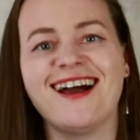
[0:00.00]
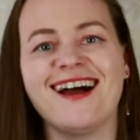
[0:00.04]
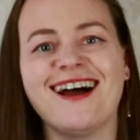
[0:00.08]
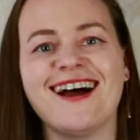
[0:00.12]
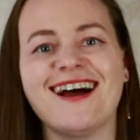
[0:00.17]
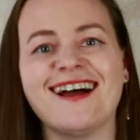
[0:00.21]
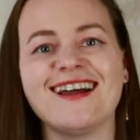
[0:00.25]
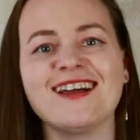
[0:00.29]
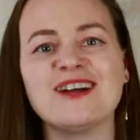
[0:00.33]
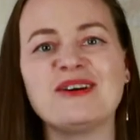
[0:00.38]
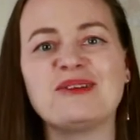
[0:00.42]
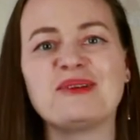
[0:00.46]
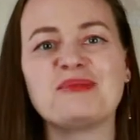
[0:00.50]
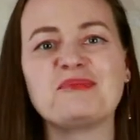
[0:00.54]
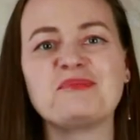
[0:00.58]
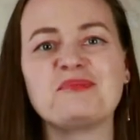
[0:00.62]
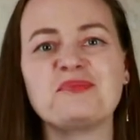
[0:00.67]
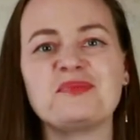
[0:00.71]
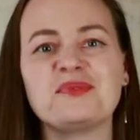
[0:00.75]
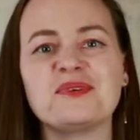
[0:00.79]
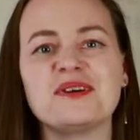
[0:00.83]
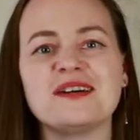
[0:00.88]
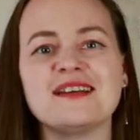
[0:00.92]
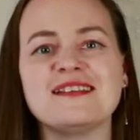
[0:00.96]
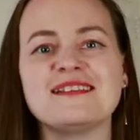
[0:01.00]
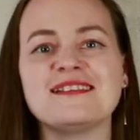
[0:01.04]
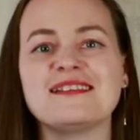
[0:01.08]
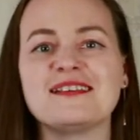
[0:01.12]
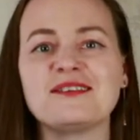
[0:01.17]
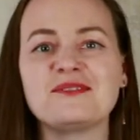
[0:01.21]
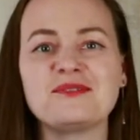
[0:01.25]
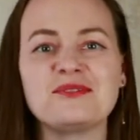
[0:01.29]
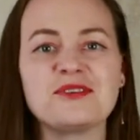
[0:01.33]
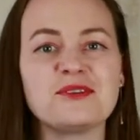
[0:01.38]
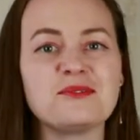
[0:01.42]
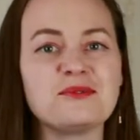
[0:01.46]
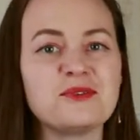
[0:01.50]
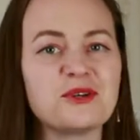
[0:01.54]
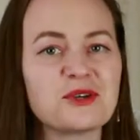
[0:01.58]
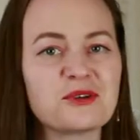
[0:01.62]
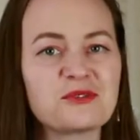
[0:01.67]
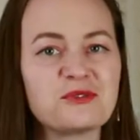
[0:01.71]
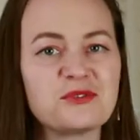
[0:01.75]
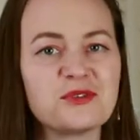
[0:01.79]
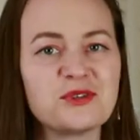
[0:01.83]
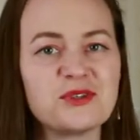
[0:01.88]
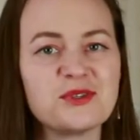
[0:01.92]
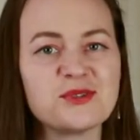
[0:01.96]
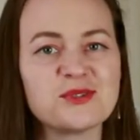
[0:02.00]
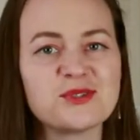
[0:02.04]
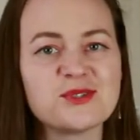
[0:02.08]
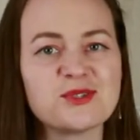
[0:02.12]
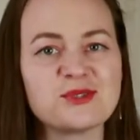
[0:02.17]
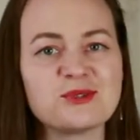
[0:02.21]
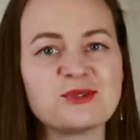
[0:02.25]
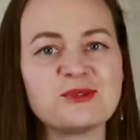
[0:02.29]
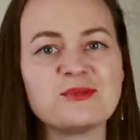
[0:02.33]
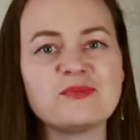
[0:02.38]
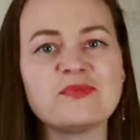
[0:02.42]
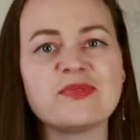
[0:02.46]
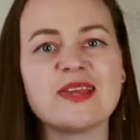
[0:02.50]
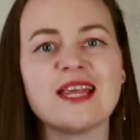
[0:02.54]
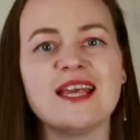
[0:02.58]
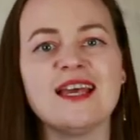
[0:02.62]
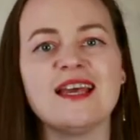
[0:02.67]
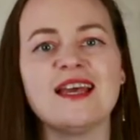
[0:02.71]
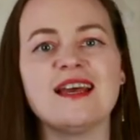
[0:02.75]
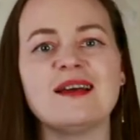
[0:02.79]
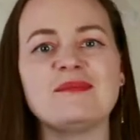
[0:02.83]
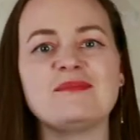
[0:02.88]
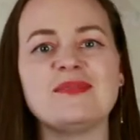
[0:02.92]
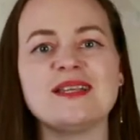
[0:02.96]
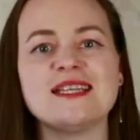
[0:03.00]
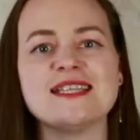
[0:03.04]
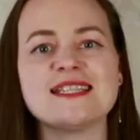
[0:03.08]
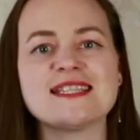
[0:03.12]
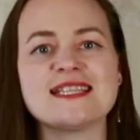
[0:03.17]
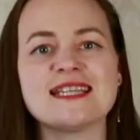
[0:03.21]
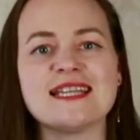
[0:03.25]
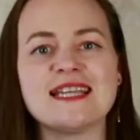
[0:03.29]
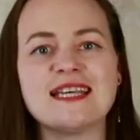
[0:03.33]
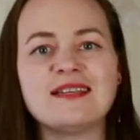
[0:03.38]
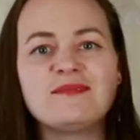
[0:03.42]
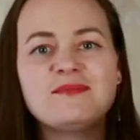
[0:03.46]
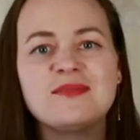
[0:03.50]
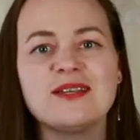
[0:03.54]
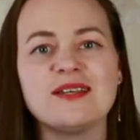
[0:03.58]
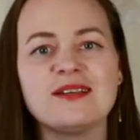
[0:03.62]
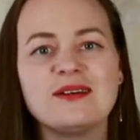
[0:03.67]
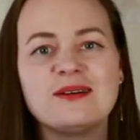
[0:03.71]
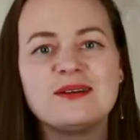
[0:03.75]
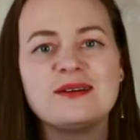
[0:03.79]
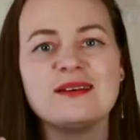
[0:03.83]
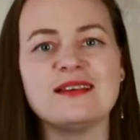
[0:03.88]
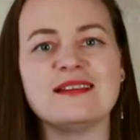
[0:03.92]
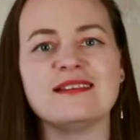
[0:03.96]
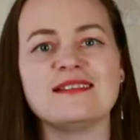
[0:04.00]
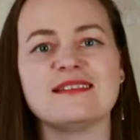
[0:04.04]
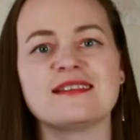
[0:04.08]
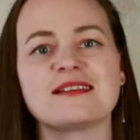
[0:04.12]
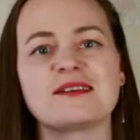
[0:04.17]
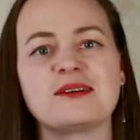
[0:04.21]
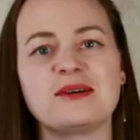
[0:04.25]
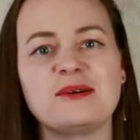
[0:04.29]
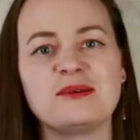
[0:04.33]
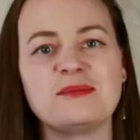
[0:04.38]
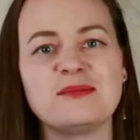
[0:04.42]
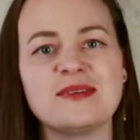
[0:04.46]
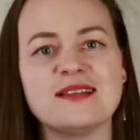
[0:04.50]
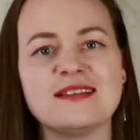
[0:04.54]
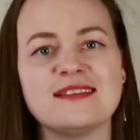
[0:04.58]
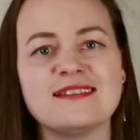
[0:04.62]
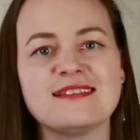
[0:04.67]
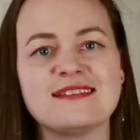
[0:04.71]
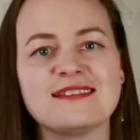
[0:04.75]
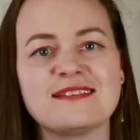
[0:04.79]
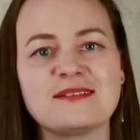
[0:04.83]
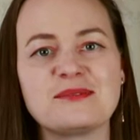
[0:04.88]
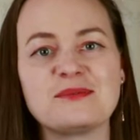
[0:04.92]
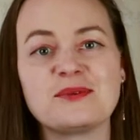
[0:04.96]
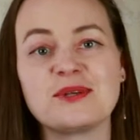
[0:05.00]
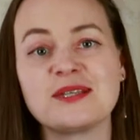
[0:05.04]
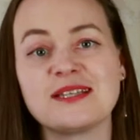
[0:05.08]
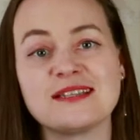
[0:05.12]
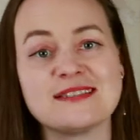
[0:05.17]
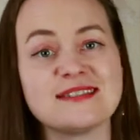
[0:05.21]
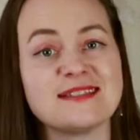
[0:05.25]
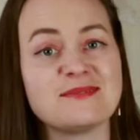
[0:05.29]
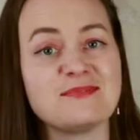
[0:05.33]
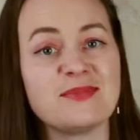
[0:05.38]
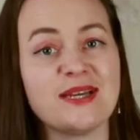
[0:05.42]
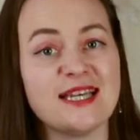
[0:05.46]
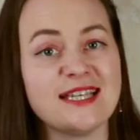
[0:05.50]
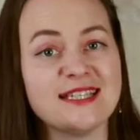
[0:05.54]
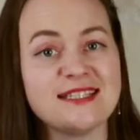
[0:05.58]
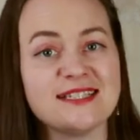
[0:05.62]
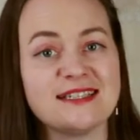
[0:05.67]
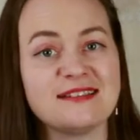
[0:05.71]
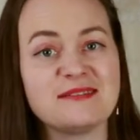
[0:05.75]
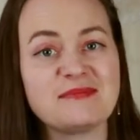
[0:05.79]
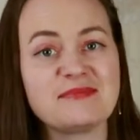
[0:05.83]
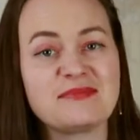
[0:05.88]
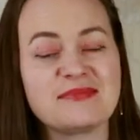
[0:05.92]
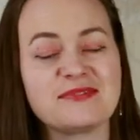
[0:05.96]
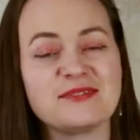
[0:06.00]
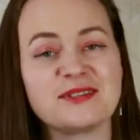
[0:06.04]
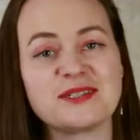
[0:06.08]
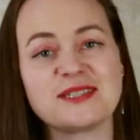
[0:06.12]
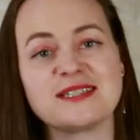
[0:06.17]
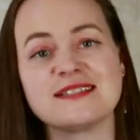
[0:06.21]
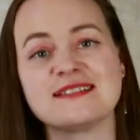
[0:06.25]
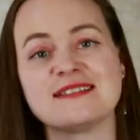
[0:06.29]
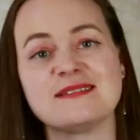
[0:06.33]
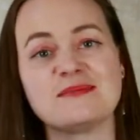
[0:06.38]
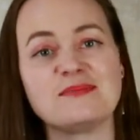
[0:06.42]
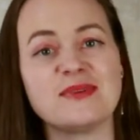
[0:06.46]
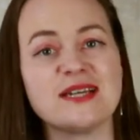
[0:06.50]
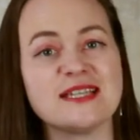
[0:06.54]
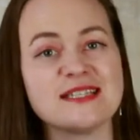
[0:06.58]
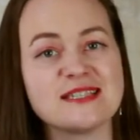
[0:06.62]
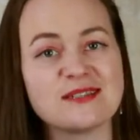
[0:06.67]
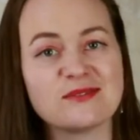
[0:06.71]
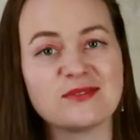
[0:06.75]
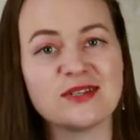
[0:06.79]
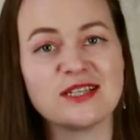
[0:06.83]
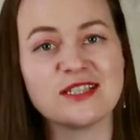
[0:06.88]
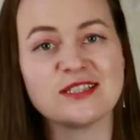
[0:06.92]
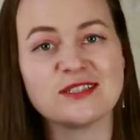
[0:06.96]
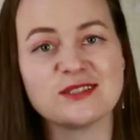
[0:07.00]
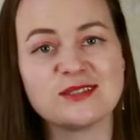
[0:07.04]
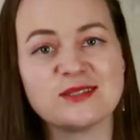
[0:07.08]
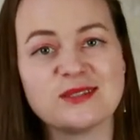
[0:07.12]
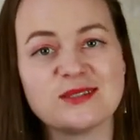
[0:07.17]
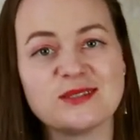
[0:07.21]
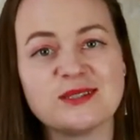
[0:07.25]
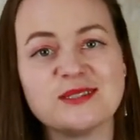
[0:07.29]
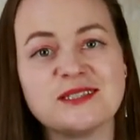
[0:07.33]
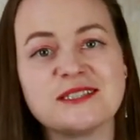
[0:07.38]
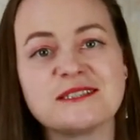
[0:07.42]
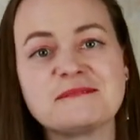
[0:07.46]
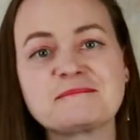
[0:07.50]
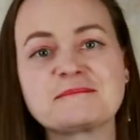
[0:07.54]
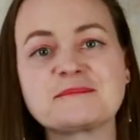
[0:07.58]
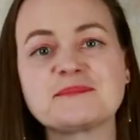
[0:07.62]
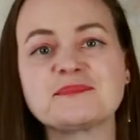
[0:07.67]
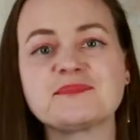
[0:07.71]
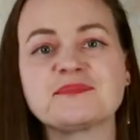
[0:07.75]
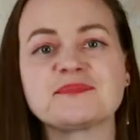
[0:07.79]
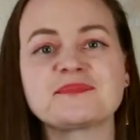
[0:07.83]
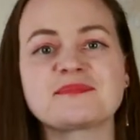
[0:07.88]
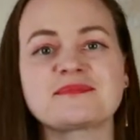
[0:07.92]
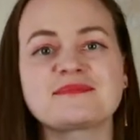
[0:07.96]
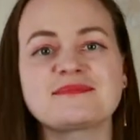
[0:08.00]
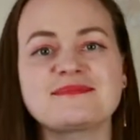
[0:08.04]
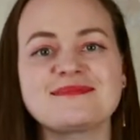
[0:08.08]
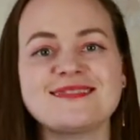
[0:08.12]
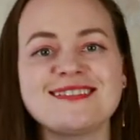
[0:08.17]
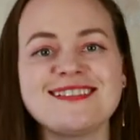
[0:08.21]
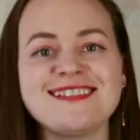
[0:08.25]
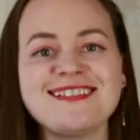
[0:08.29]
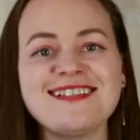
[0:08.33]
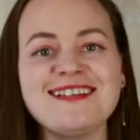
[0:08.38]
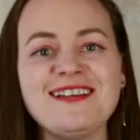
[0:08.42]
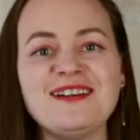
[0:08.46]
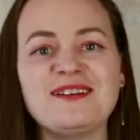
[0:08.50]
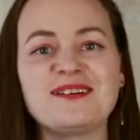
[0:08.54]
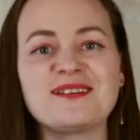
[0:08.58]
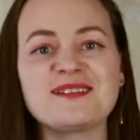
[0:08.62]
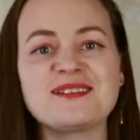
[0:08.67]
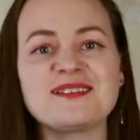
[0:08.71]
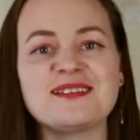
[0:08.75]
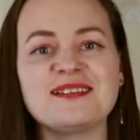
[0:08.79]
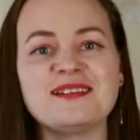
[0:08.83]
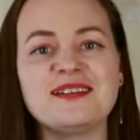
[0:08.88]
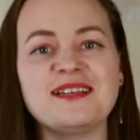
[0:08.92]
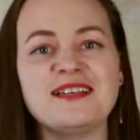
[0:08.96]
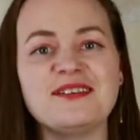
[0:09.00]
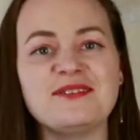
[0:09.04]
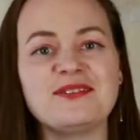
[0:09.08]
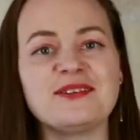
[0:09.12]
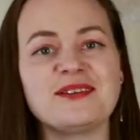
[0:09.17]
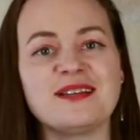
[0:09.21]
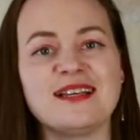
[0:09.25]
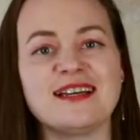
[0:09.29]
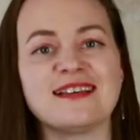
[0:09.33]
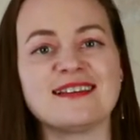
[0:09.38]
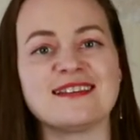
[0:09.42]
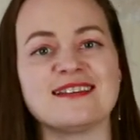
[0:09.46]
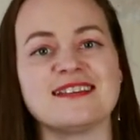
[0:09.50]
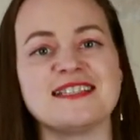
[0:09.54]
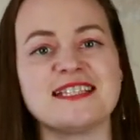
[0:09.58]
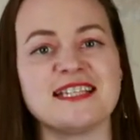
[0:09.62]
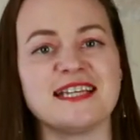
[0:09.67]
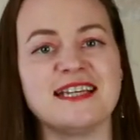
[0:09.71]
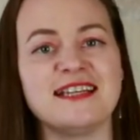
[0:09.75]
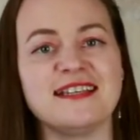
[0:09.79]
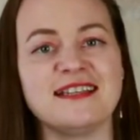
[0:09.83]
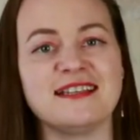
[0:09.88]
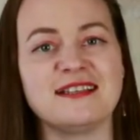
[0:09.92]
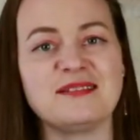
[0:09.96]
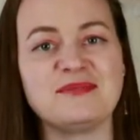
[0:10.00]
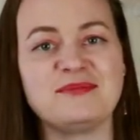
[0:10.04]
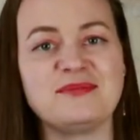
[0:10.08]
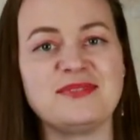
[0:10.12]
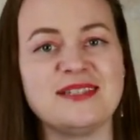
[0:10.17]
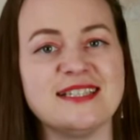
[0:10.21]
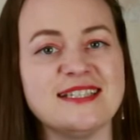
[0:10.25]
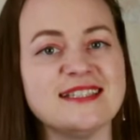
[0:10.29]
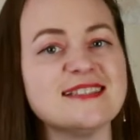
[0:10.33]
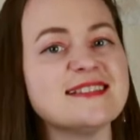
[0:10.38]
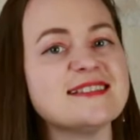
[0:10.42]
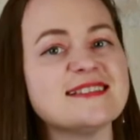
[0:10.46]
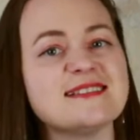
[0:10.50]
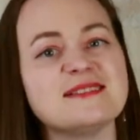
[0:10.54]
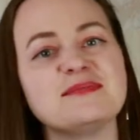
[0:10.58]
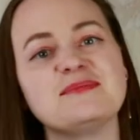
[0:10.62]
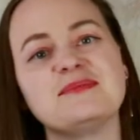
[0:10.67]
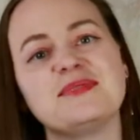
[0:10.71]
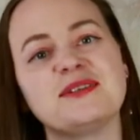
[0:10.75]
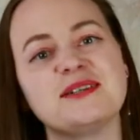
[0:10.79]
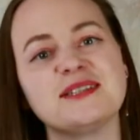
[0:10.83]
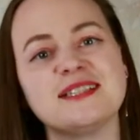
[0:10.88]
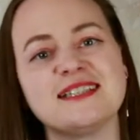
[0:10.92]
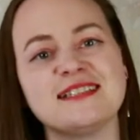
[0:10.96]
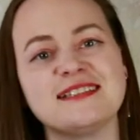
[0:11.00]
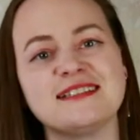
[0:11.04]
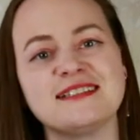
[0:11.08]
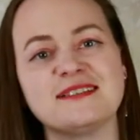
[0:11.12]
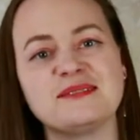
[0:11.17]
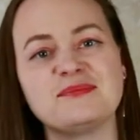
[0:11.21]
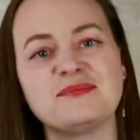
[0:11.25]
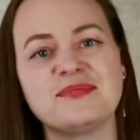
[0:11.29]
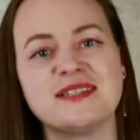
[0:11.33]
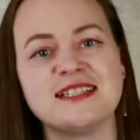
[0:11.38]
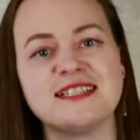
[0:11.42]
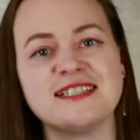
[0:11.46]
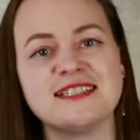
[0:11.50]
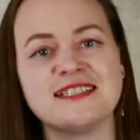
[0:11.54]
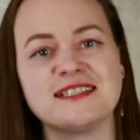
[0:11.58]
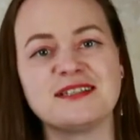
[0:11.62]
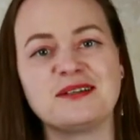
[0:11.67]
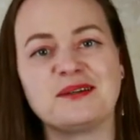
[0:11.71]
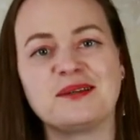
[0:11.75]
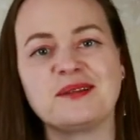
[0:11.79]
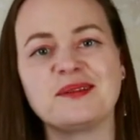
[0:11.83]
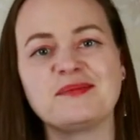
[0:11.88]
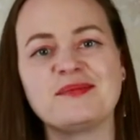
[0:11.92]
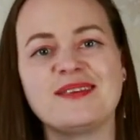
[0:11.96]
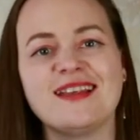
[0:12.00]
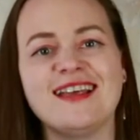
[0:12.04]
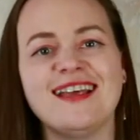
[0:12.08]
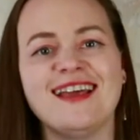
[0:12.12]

I hope that will work for you too. Please let me know in the comments what is better, what is the best way to do it. Also, if you like the channel, please support it on Patreon.